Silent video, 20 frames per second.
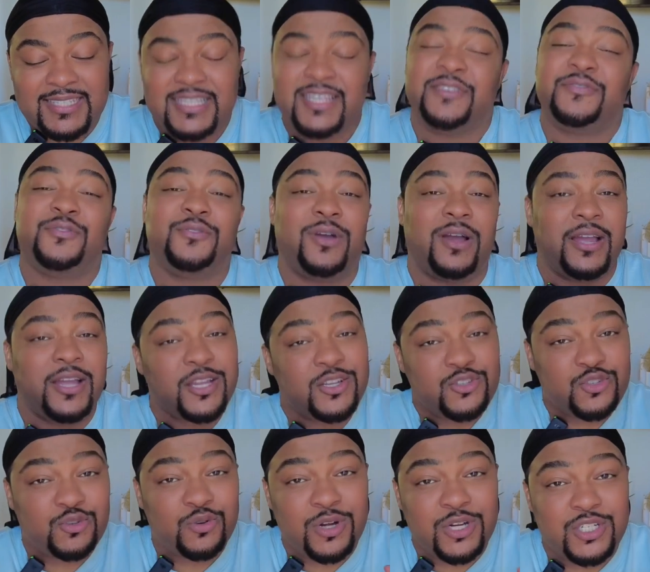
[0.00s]
If you are in
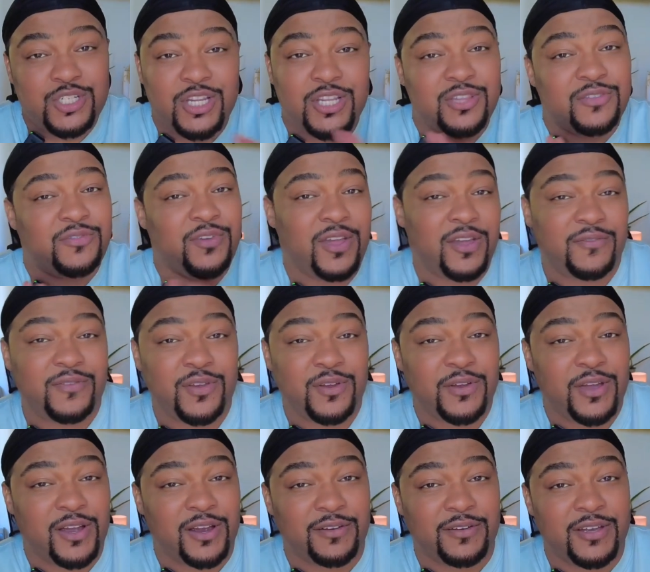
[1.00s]
Georgia, in the Fayetteville
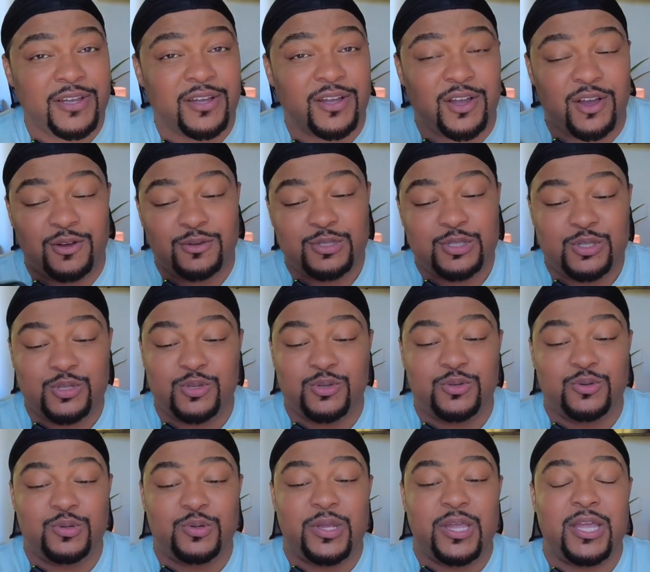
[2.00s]
area, go
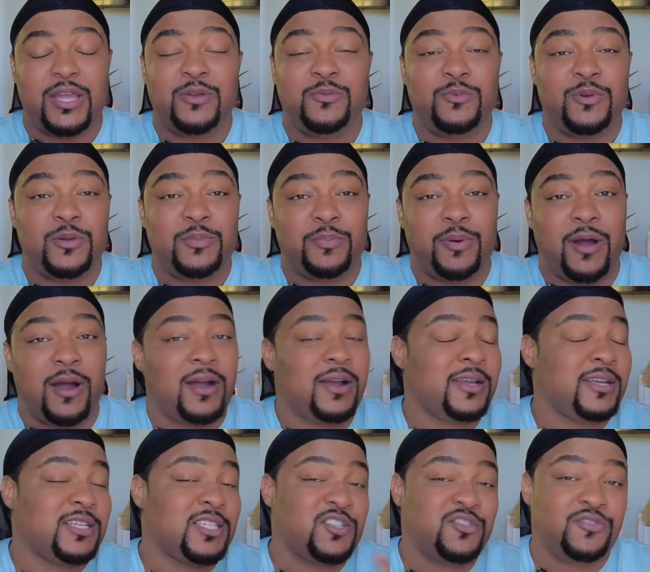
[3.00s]
to Kenwood Park.
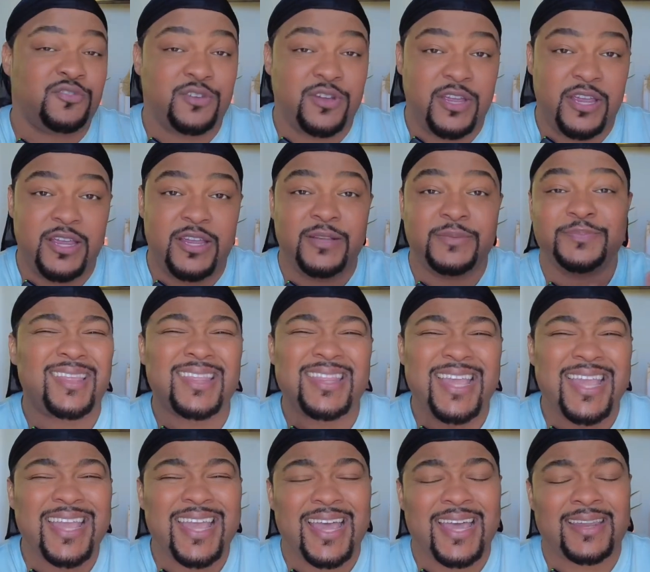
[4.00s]
It's free.
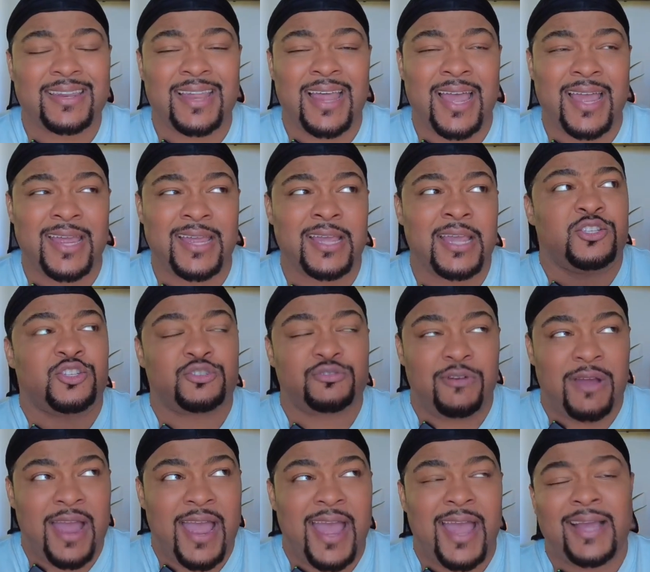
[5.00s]
They had like
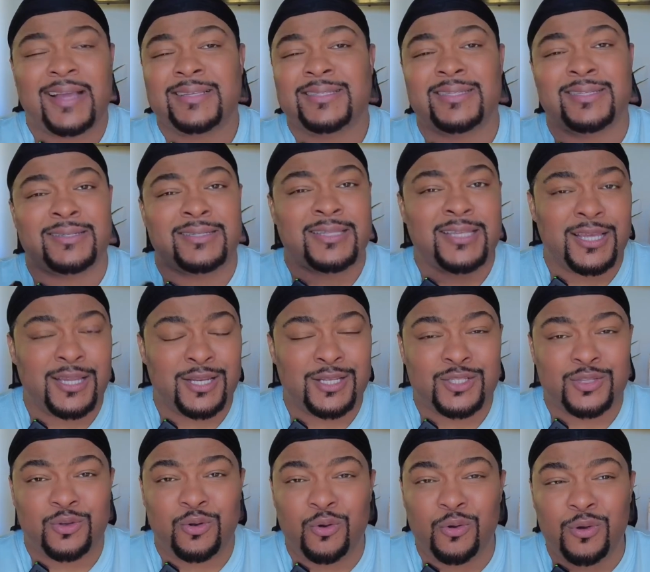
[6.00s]
tracks and tennis
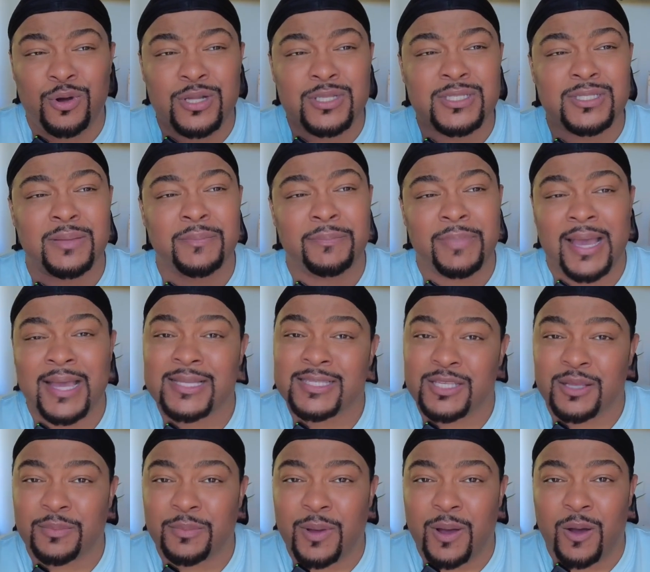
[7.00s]
courts and
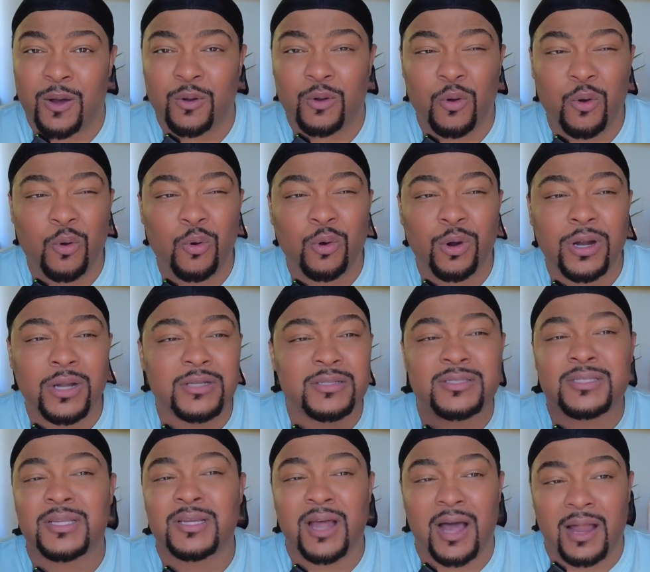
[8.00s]
basketball
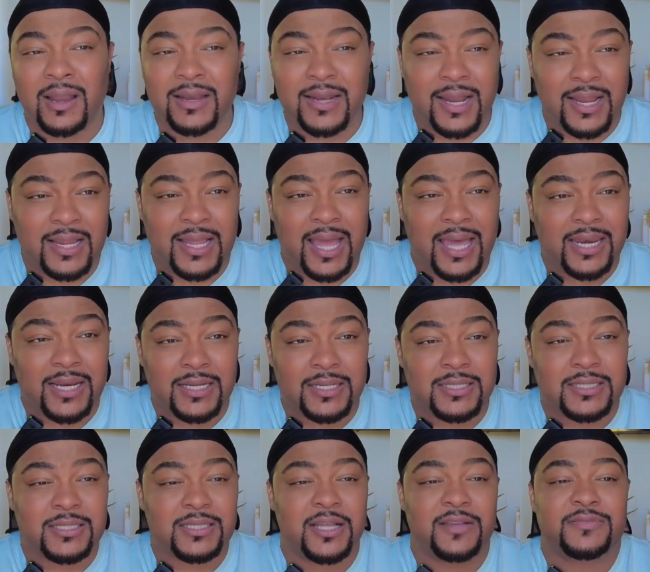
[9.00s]
courts and all of that kind of good
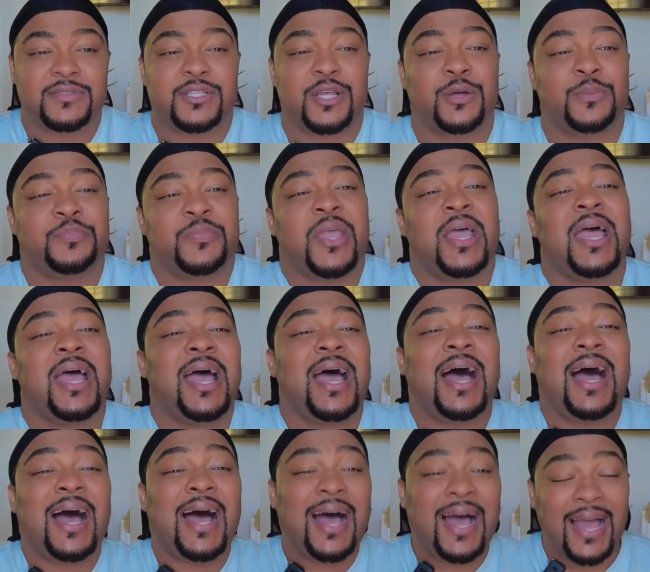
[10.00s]
stuff. So
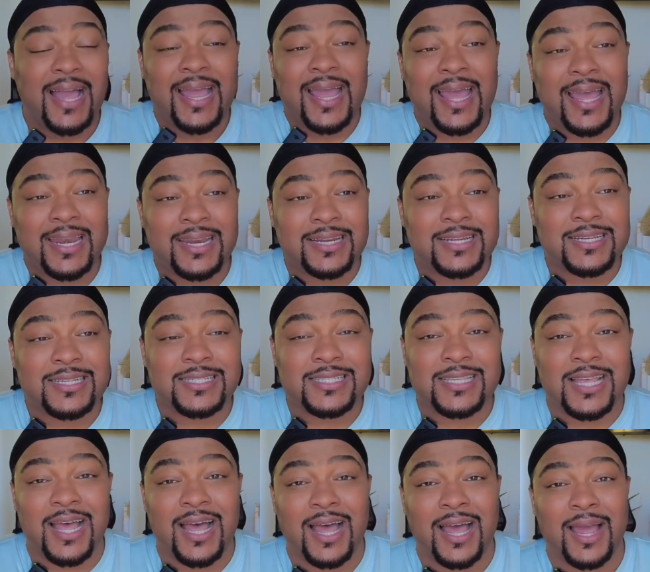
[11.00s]
I had a good
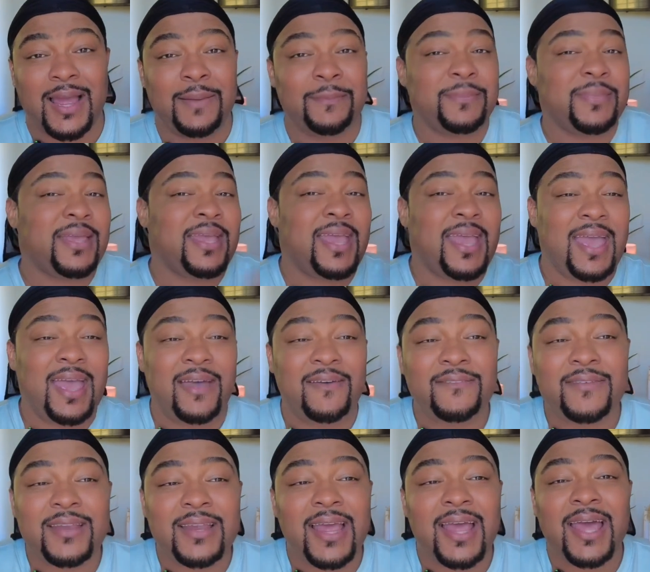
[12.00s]
time.
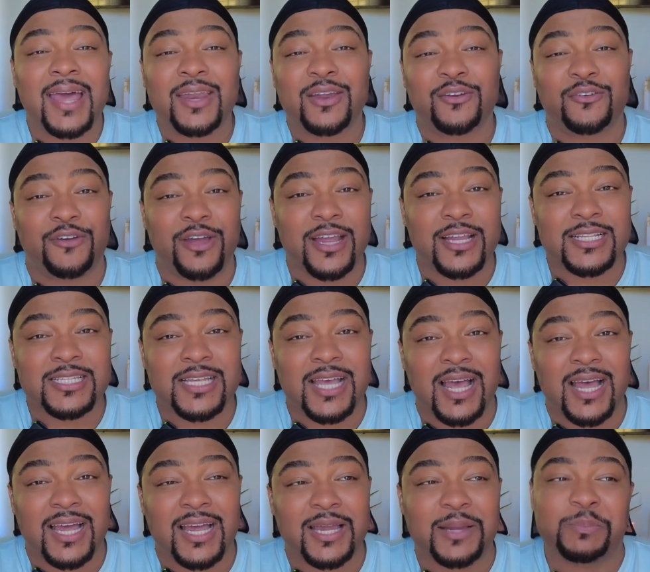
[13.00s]
Kevin had a great
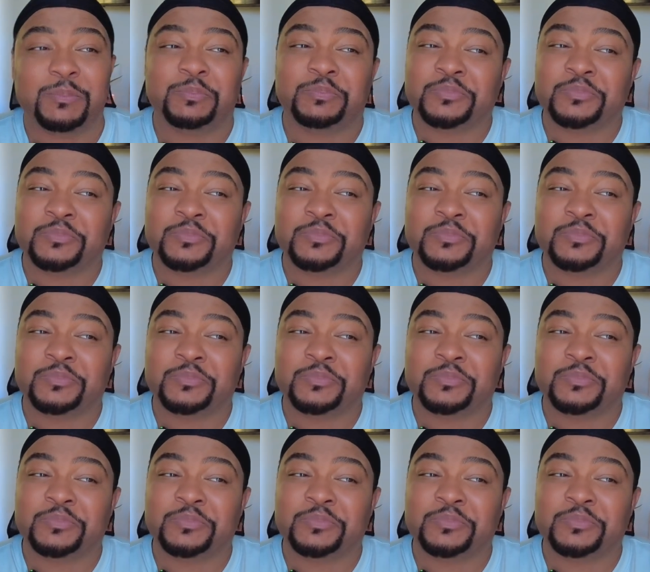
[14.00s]
time.